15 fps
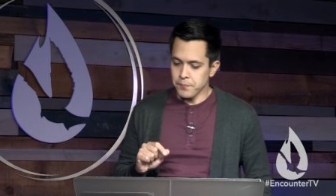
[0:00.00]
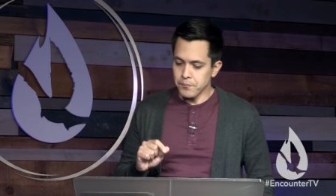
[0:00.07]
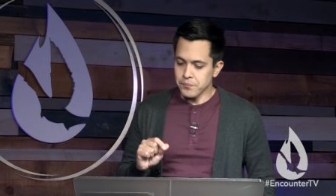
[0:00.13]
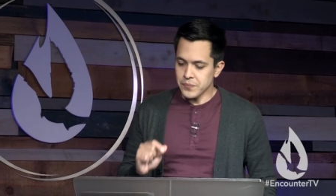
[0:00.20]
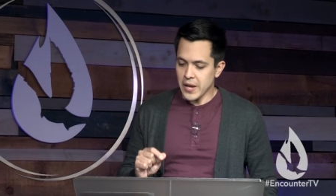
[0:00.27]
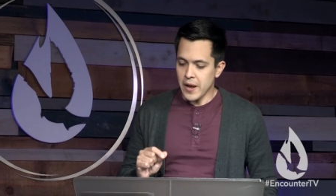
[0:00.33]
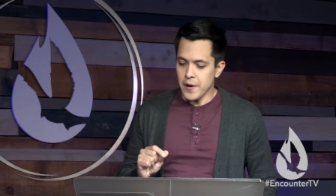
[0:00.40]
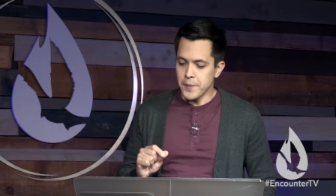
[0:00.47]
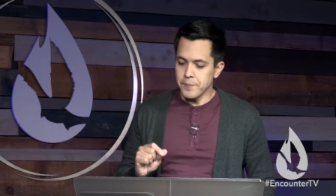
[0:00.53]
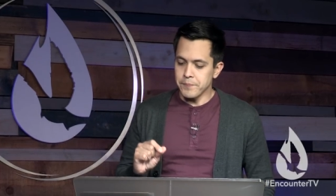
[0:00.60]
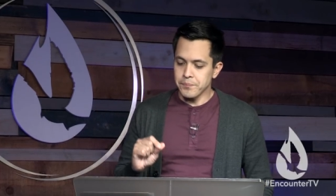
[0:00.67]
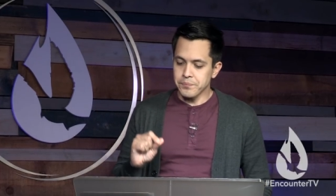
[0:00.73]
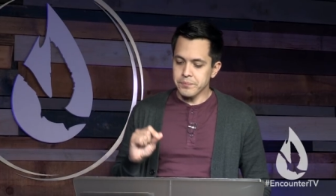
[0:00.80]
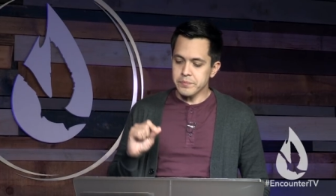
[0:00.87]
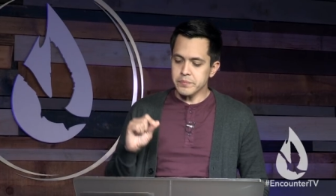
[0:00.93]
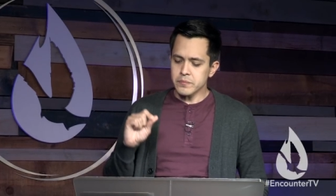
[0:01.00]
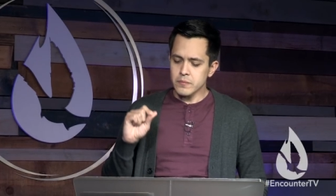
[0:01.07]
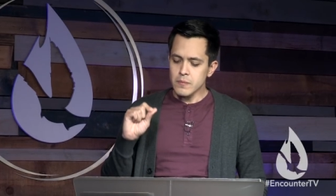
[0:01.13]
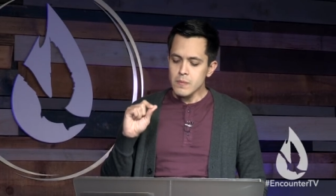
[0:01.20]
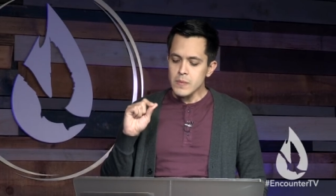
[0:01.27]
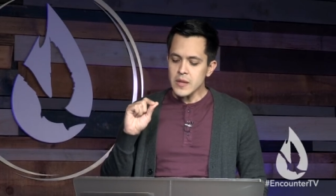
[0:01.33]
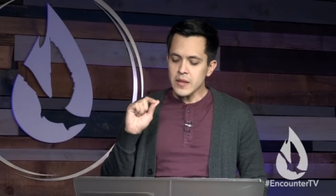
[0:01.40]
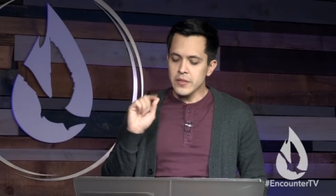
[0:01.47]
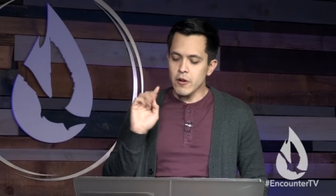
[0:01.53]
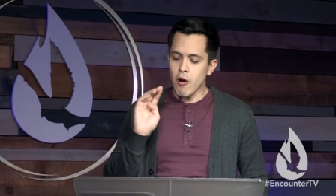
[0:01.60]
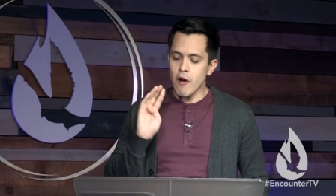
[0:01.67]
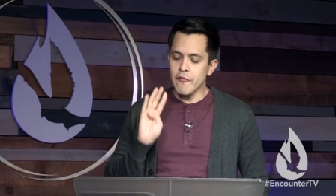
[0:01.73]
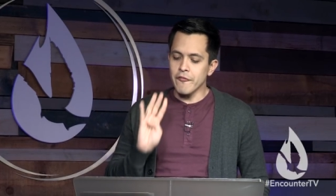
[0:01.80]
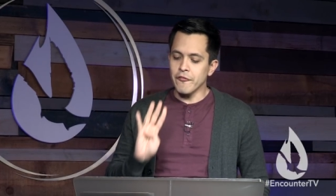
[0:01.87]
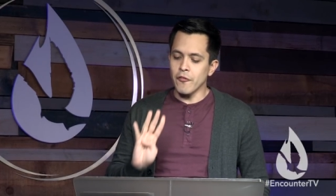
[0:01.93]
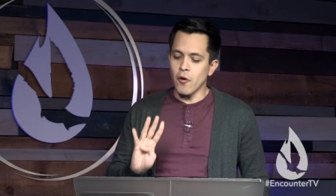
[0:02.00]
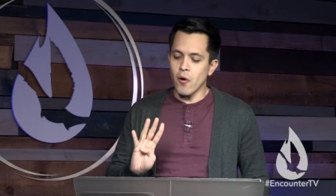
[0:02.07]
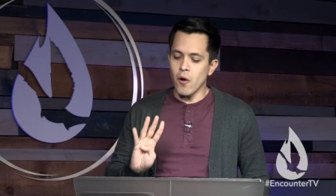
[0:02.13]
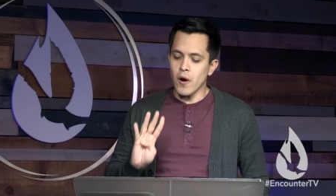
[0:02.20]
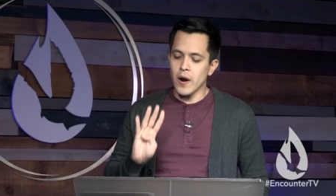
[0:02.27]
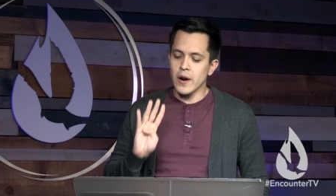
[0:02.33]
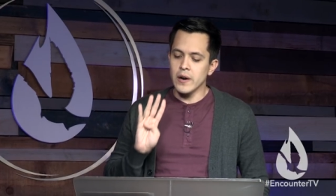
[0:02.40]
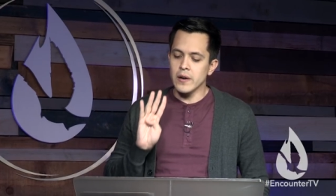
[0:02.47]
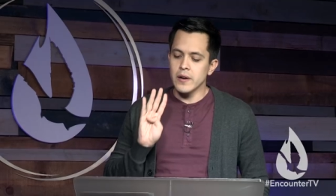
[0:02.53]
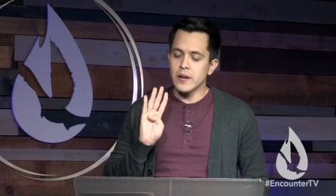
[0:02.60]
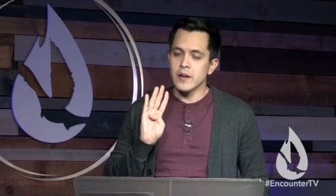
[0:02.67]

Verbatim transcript: Now, there are four